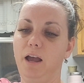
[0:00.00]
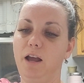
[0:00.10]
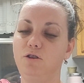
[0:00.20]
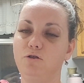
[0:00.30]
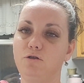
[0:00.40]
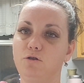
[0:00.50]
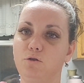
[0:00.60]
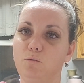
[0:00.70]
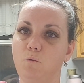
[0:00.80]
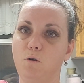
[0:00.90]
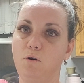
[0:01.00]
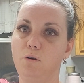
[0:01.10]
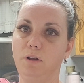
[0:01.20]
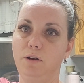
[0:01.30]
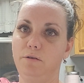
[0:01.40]
and just
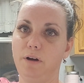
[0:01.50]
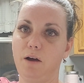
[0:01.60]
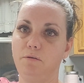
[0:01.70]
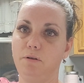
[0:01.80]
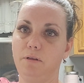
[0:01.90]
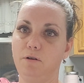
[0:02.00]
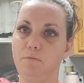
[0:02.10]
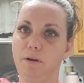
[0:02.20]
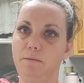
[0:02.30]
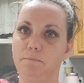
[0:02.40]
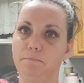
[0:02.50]
swirl it around a little bit.